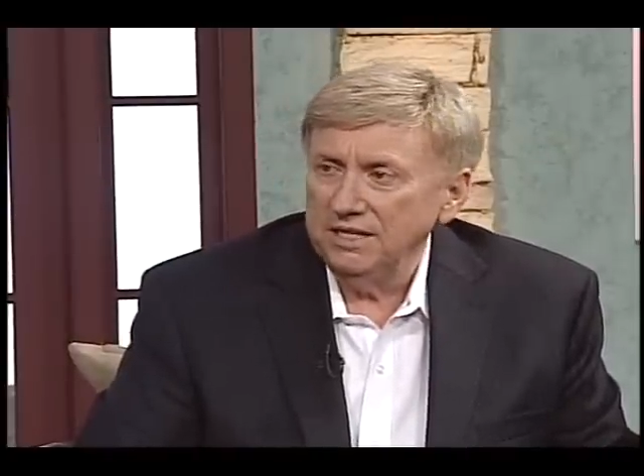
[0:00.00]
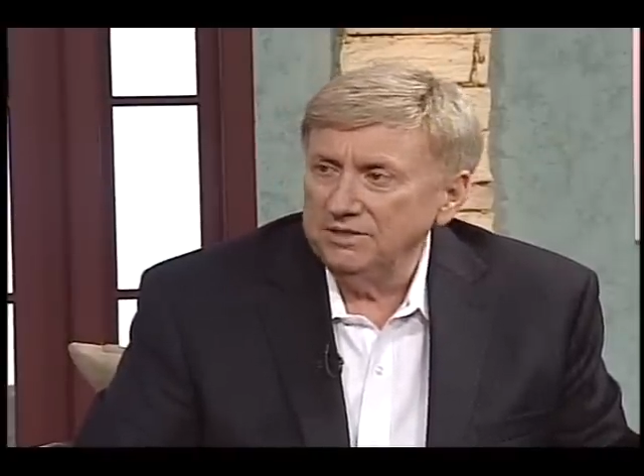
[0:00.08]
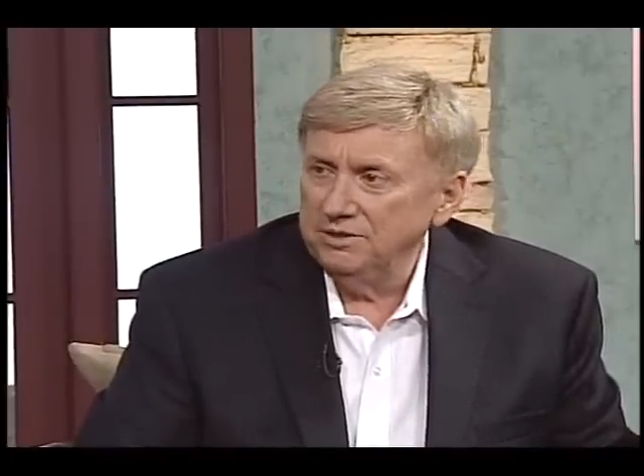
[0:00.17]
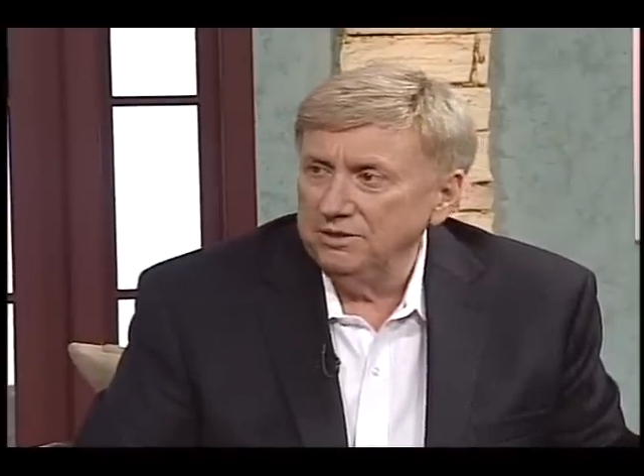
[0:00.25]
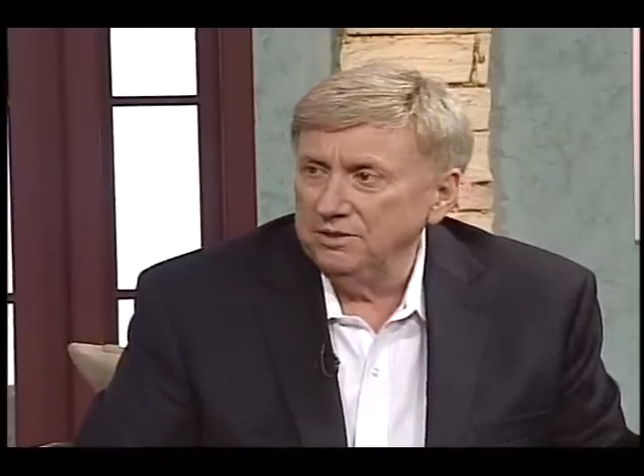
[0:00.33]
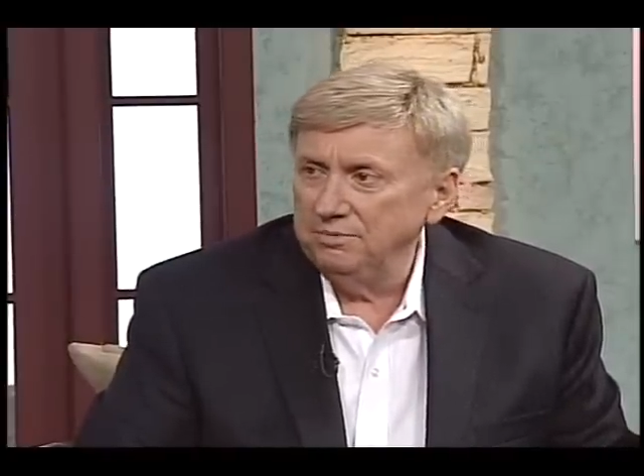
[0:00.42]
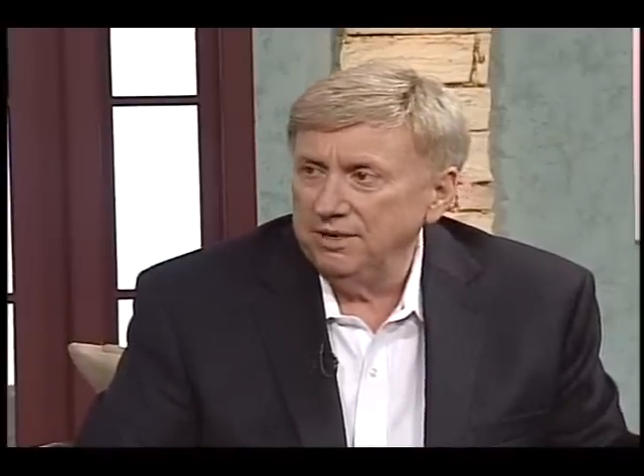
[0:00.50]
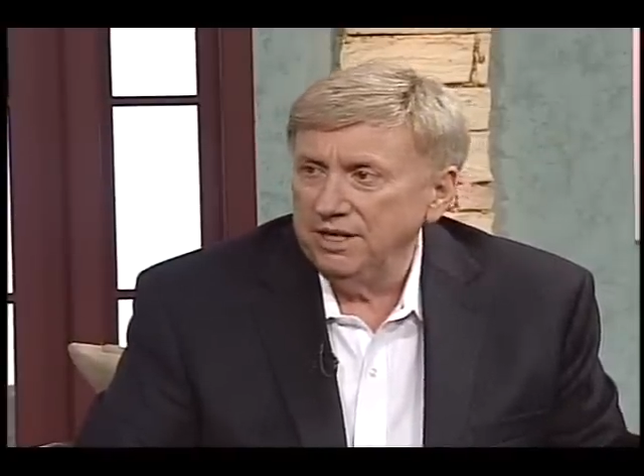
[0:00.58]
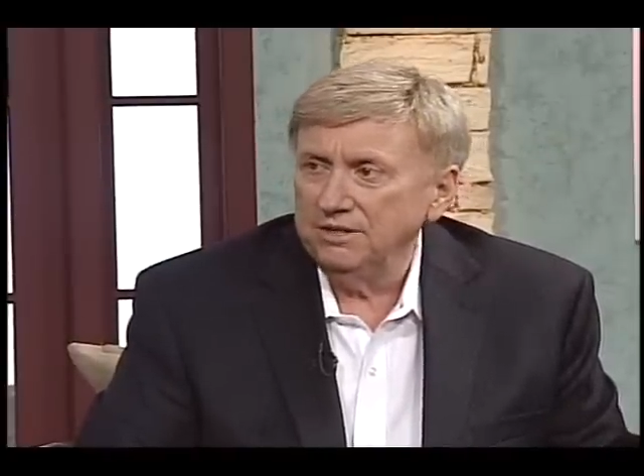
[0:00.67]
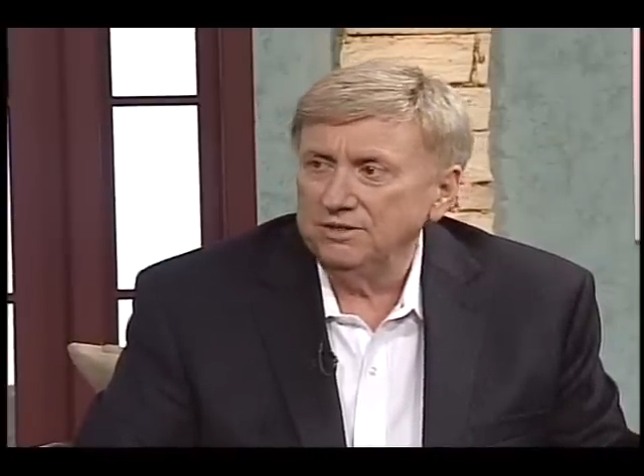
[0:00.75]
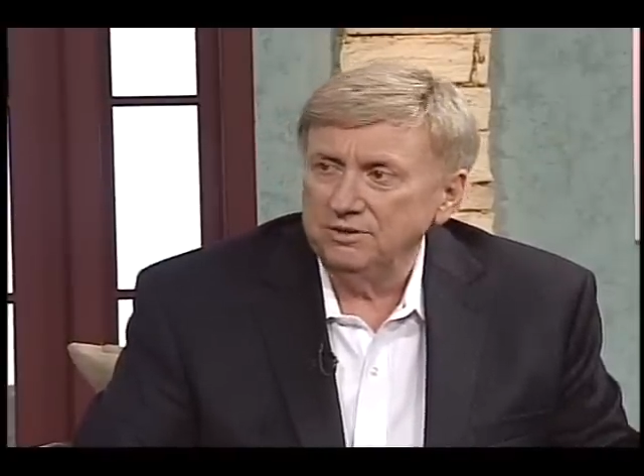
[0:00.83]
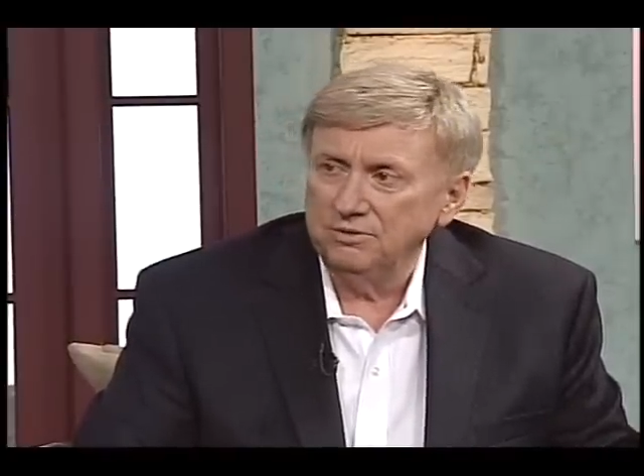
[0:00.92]
untutored
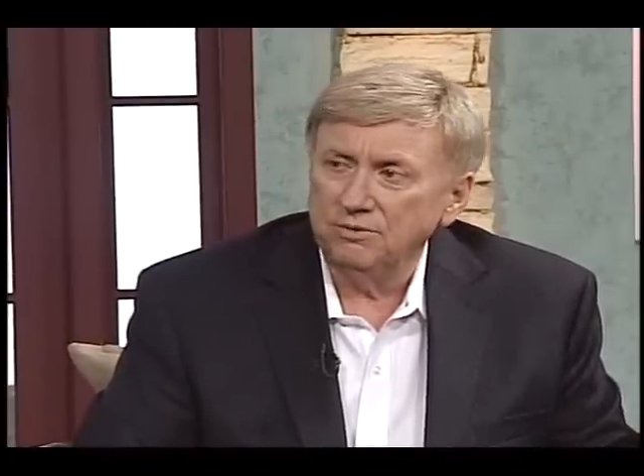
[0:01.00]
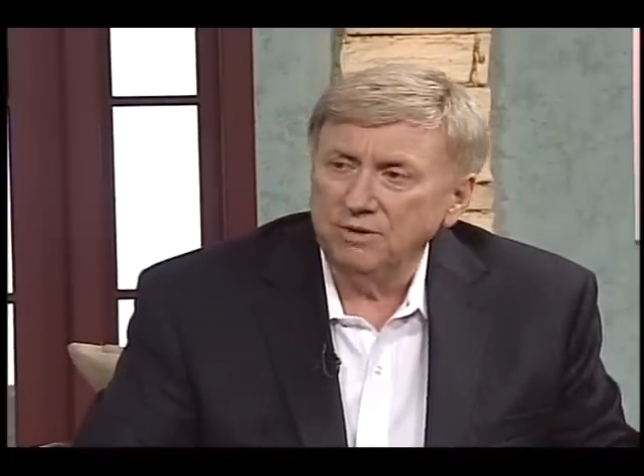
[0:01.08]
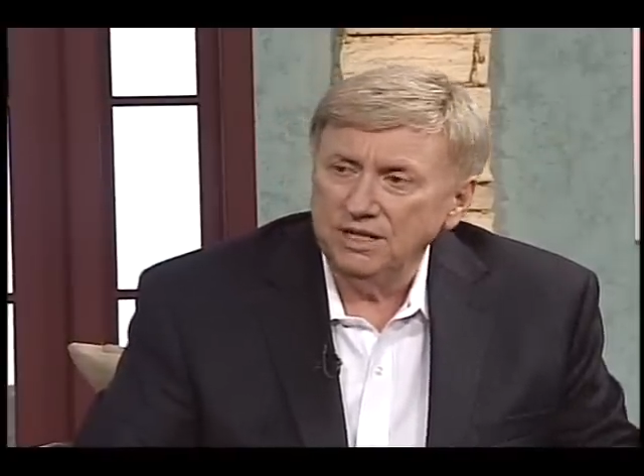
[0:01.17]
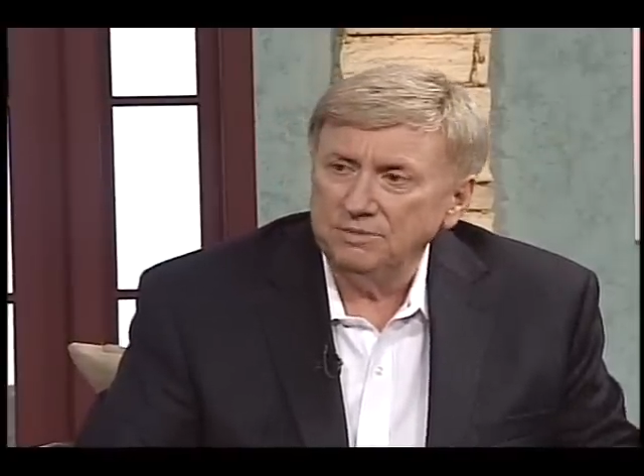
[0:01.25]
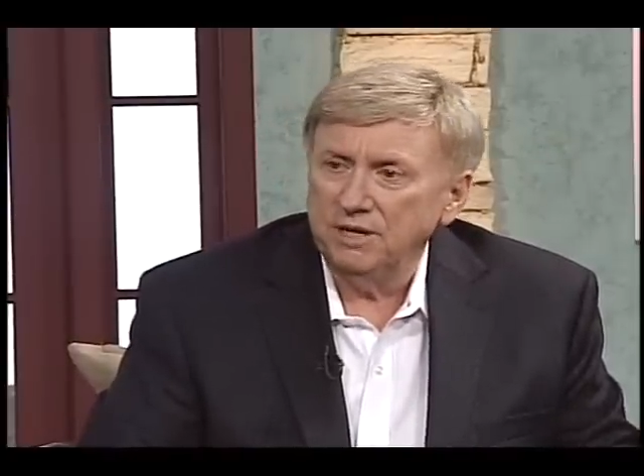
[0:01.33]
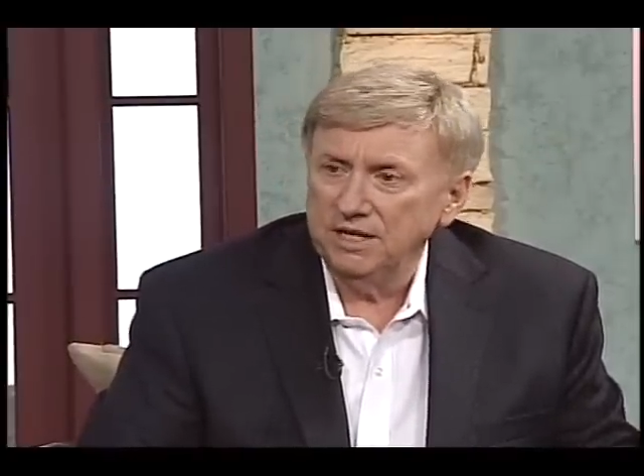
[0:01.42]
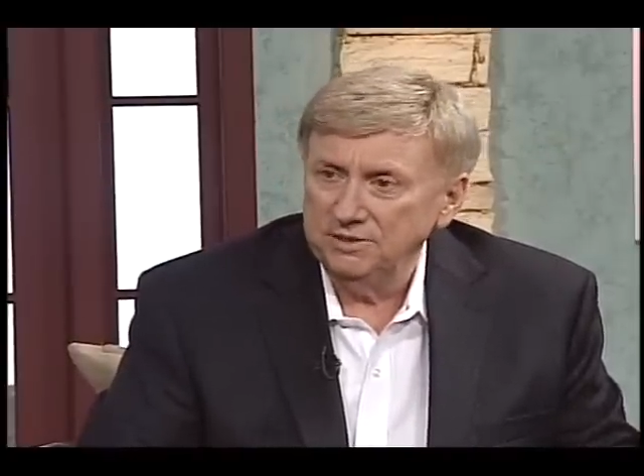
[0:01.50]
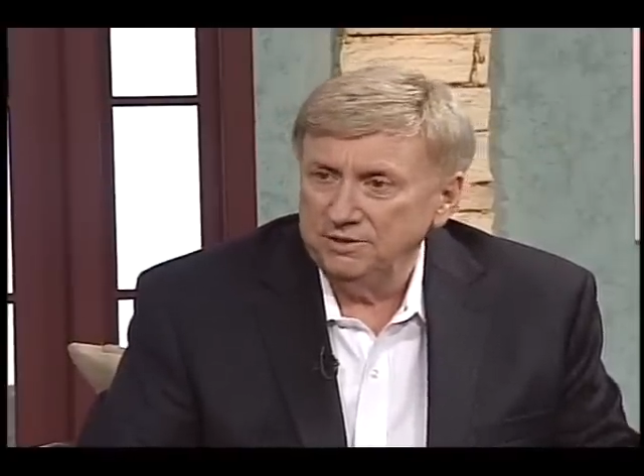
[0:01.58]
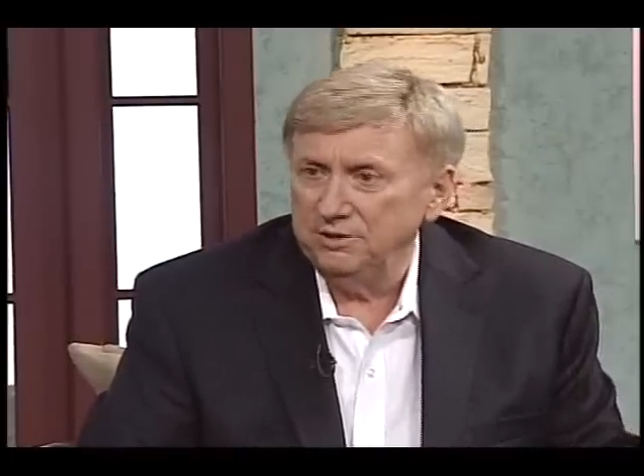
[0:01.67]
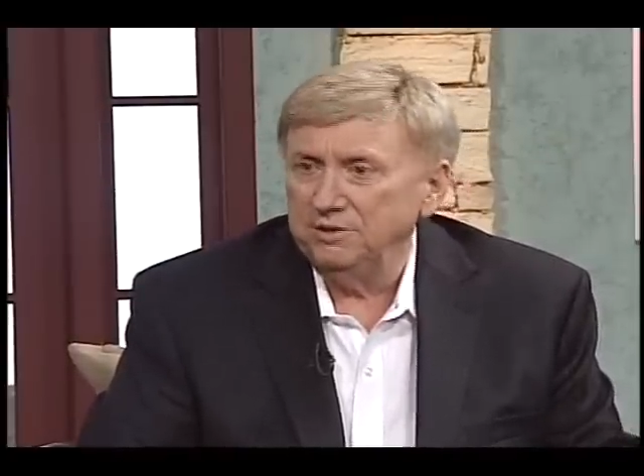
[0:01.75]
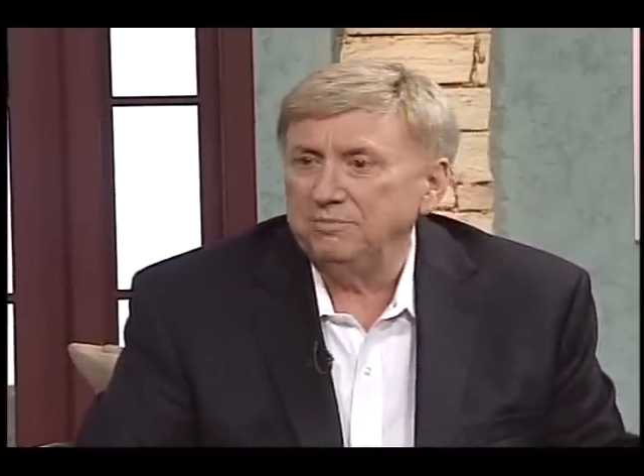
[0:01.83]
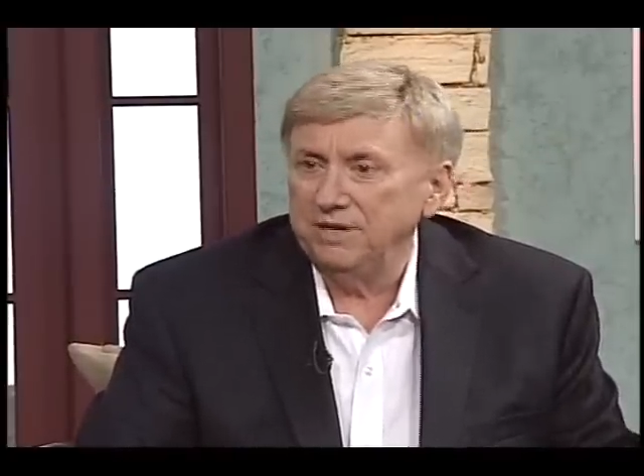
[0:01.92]
parents who were raised by
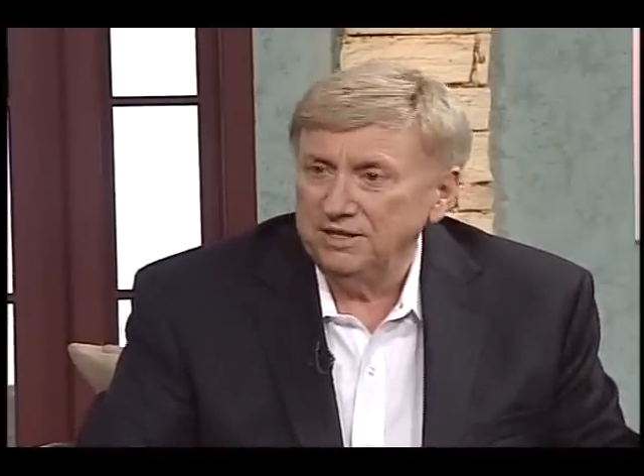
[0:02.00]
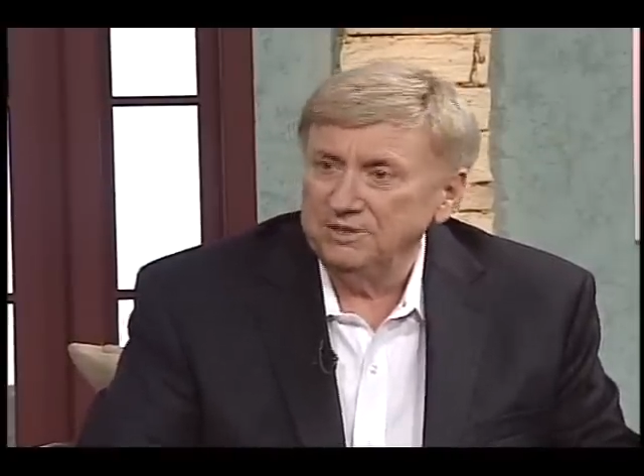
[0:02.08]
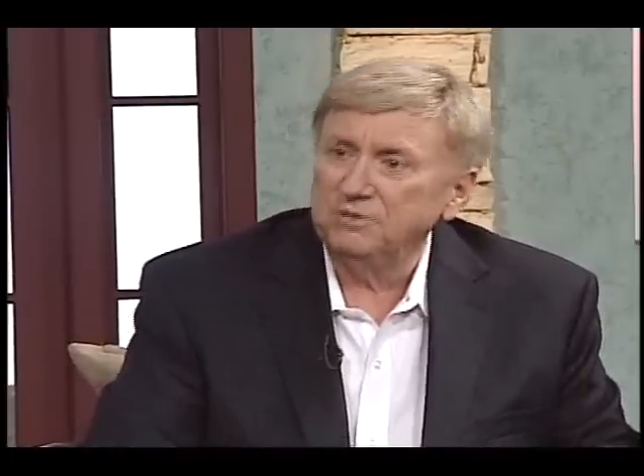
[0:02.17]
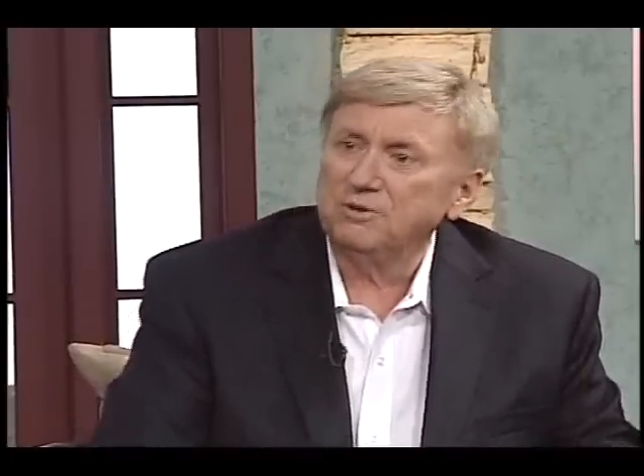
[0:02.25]
untutored parents